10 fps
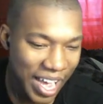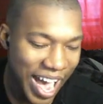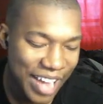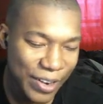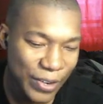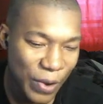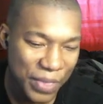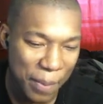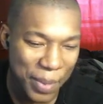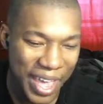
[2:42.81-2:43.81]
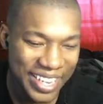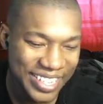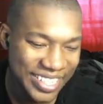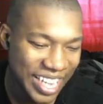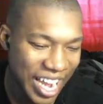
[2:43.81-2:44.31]
I didn't know that back in
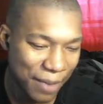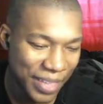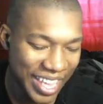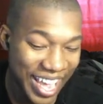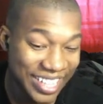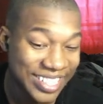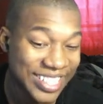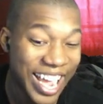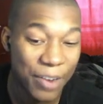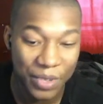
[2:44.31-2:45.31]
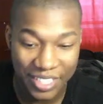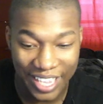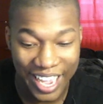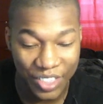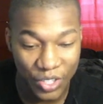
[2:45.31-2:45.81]
this time they had sirens.
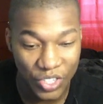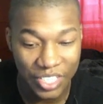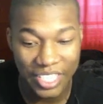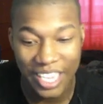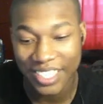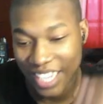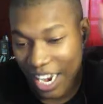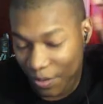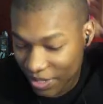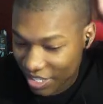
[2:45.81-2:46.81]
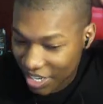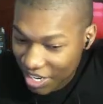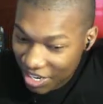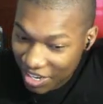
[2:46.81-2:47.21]
They had the GTA sirens.